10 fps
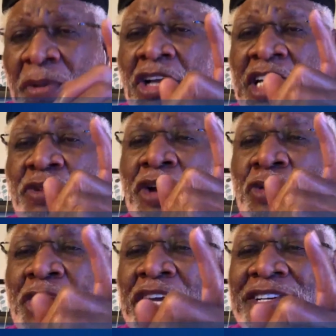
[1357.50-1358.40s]
Because that's what a
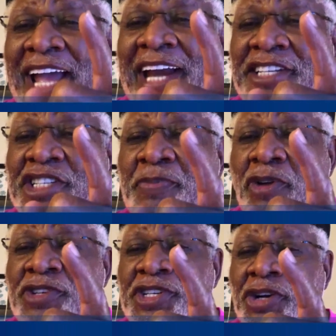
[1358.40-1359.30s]
real daddy is
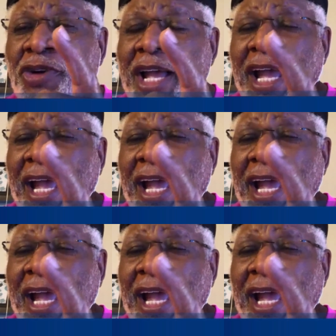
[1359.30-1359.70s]
supposed to do.